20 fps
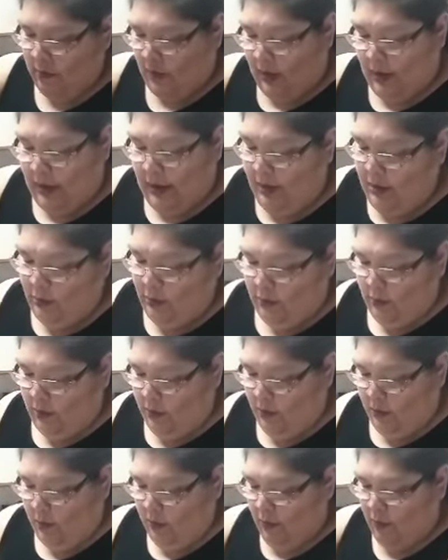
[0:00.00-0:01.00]
I don't
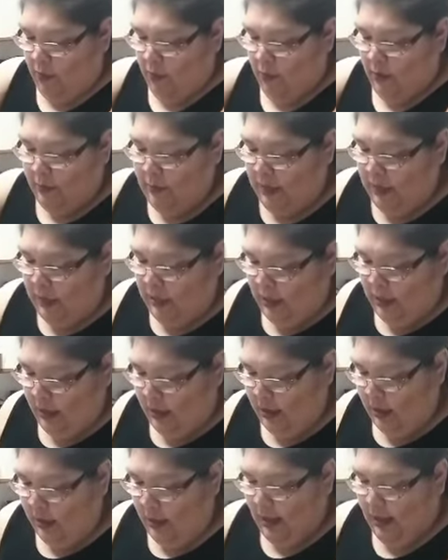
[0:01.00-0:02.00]
know. I mean,
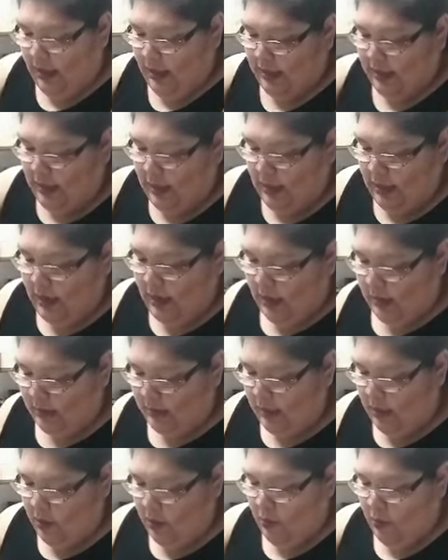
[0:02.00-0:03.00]
like I said, guys,
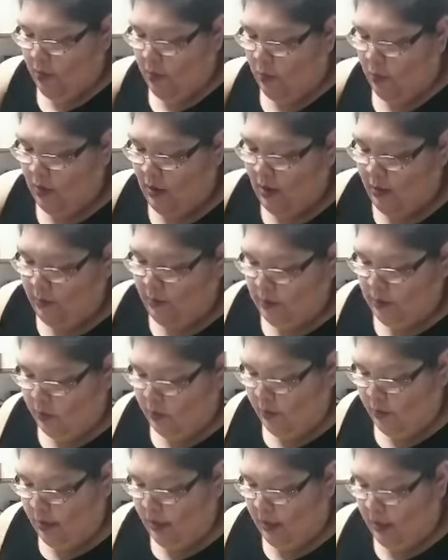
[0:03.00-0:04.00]
I don't know what I'm
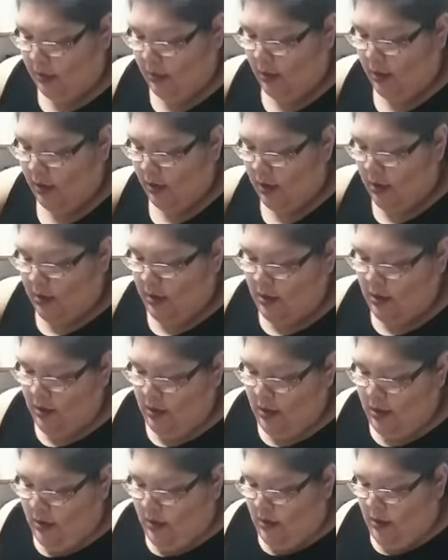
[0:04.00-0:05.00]
doing here.
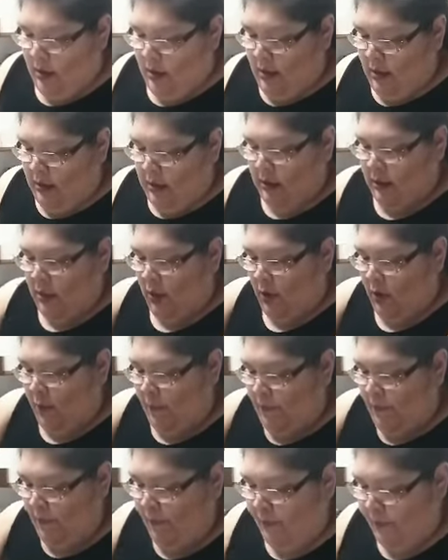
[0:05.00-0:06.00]
So